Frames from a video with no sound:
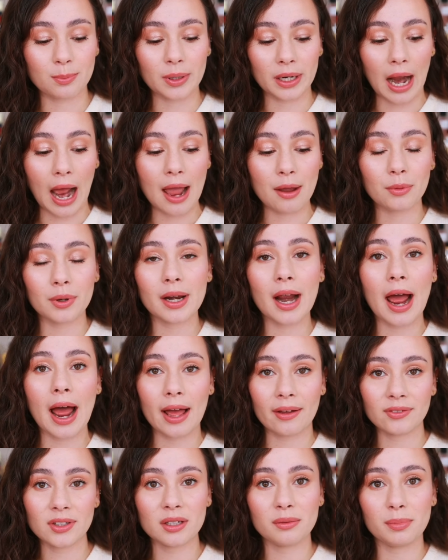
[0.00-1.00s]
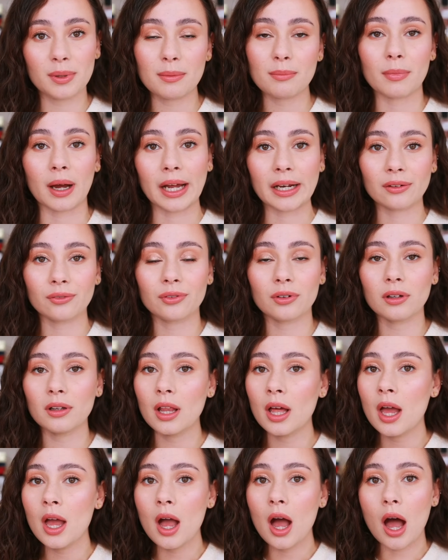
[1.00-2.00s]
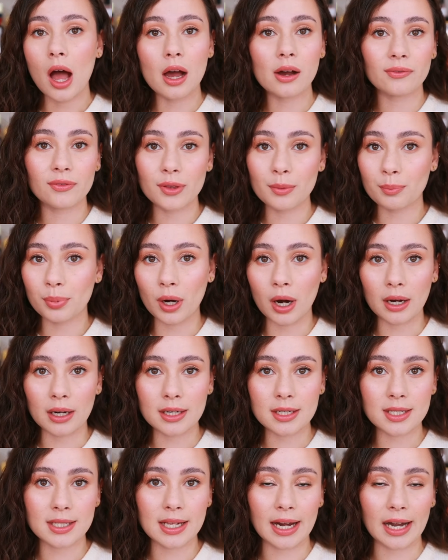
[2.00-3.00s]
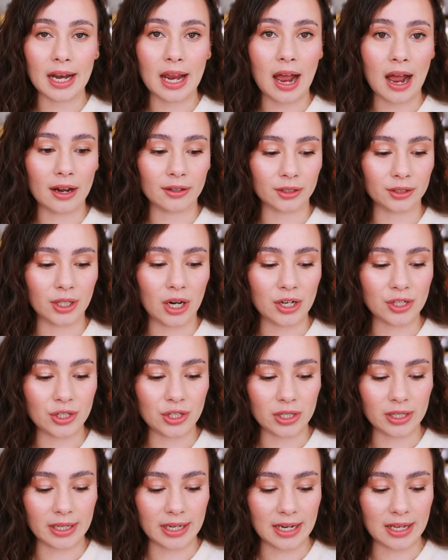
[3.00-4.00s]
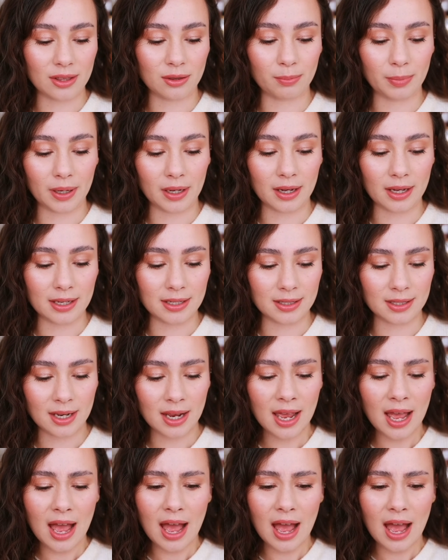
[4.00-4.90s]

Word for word: but I would have to be mindful of the products that I had on underneath because